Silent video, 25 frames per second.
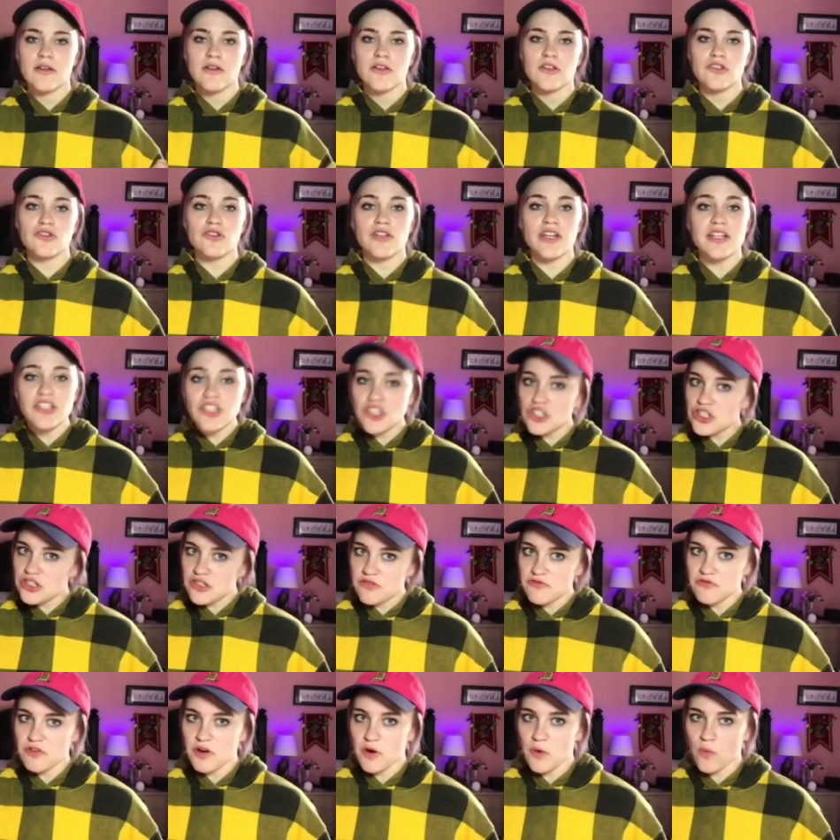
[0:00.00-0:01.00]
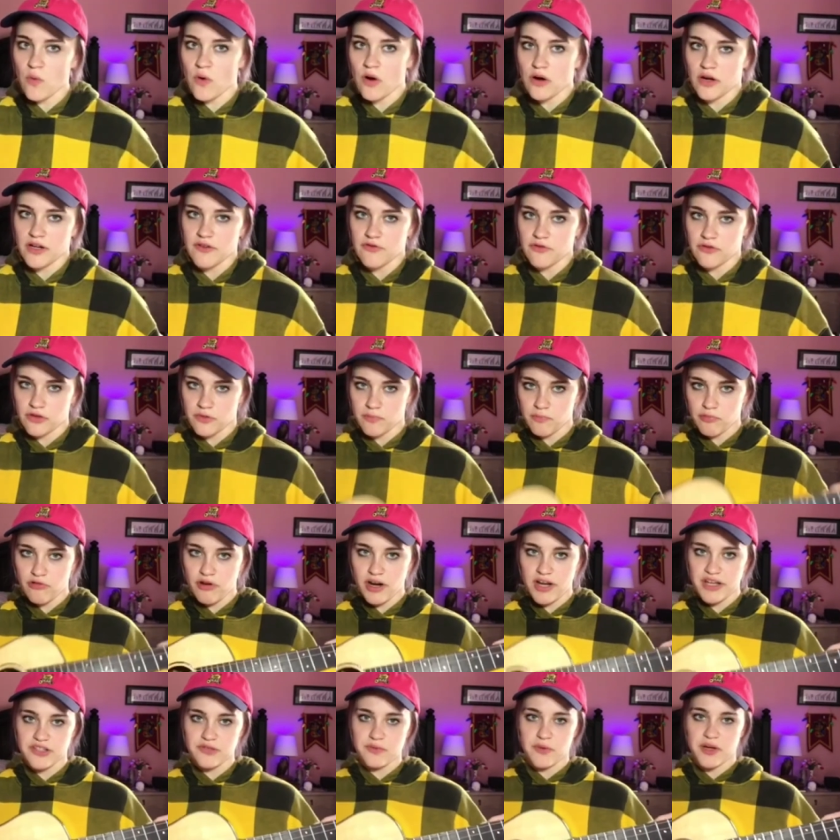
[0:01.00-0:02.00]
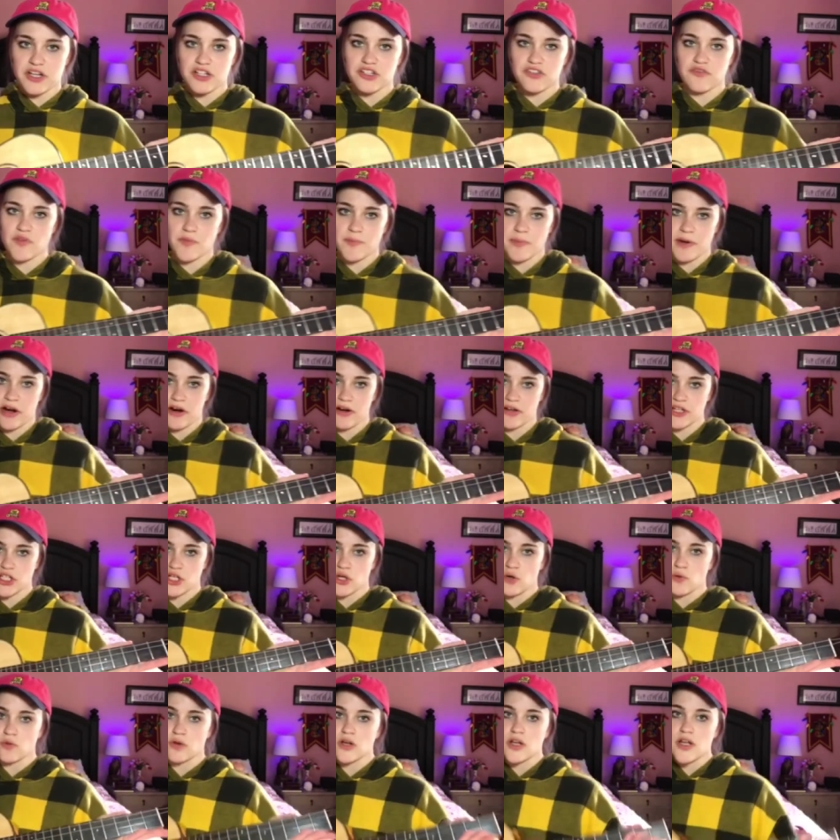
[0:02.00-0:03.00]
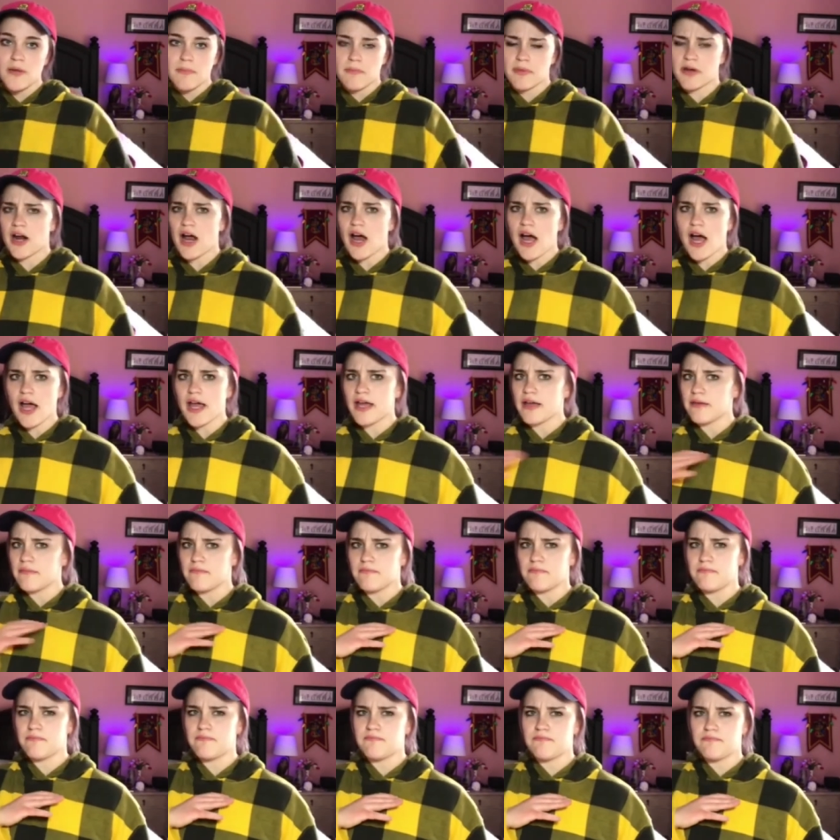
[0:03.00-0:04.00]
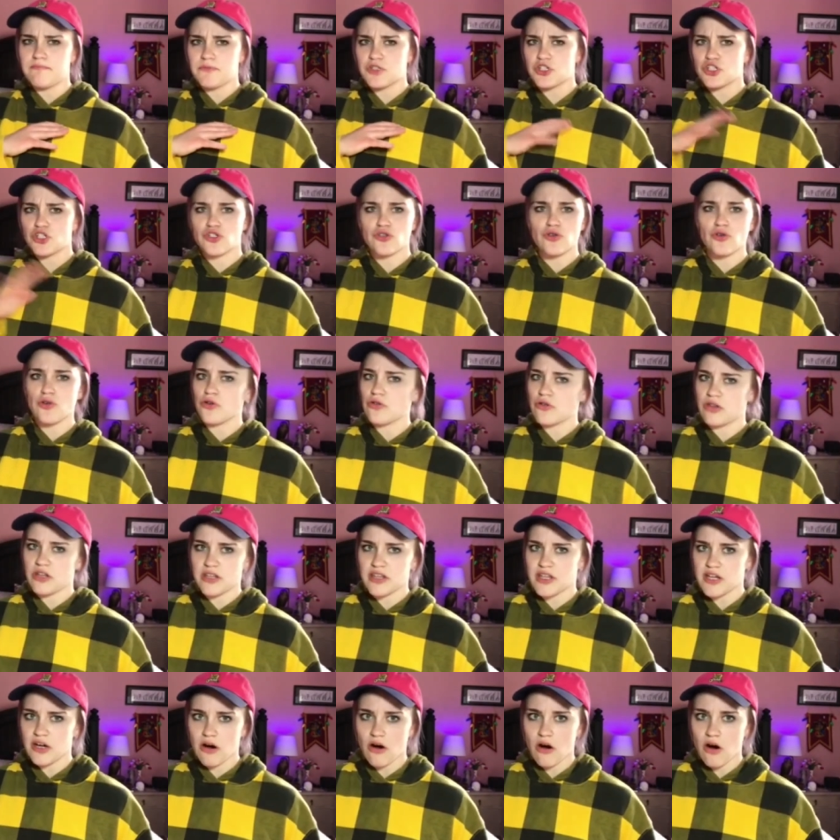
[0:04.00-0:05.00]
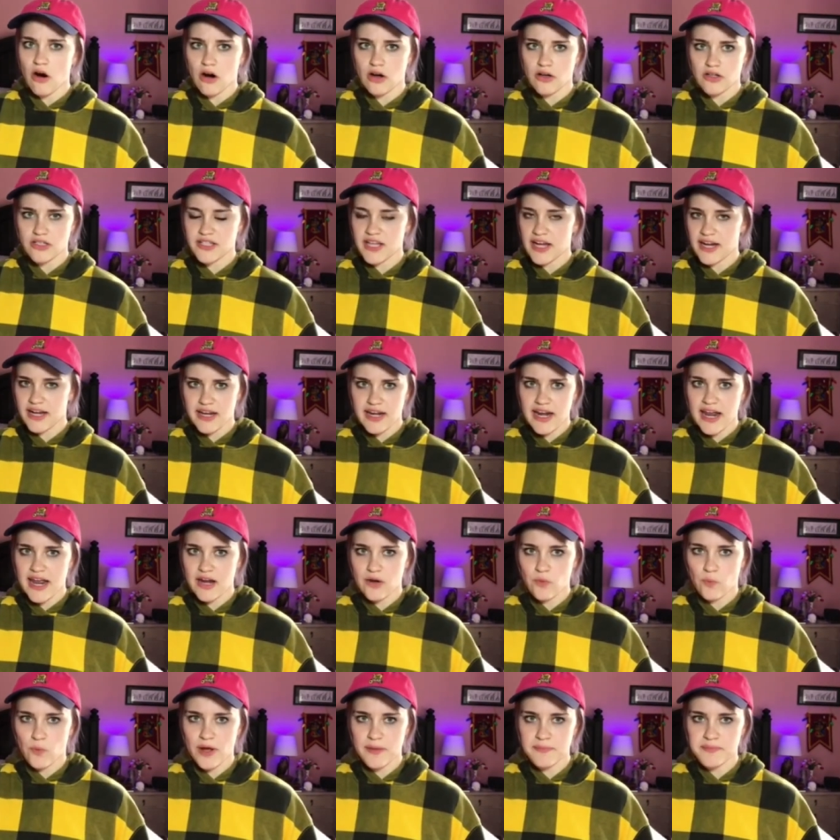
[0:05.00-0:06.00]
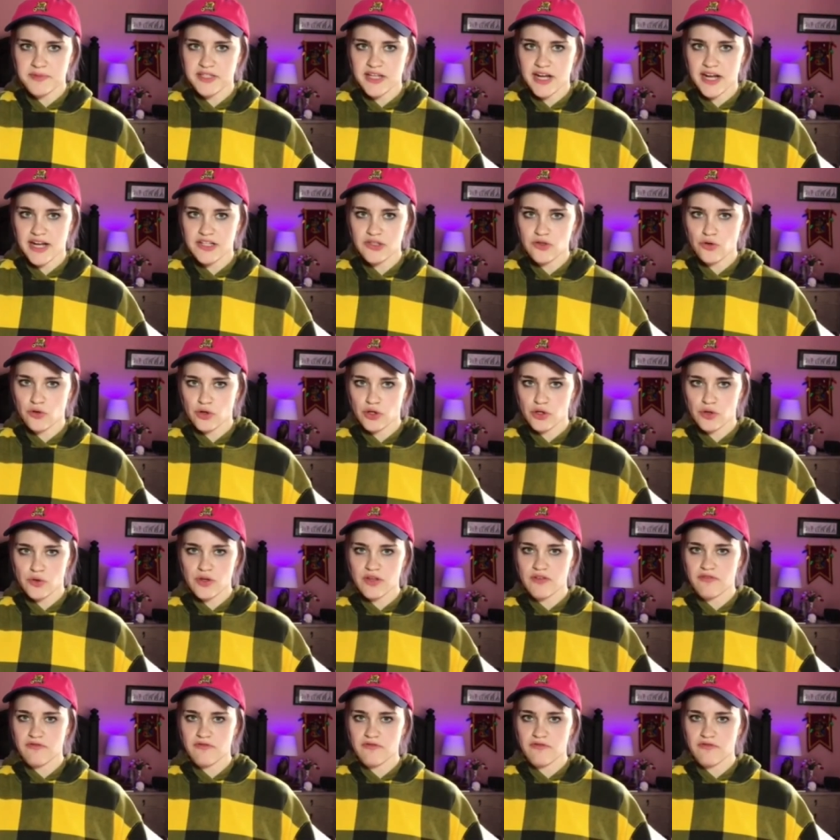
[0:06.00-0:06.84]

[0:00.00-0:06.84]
So that's just a fair warning for the price range of a baritone, but I'm sure that there are secondhand websites or you can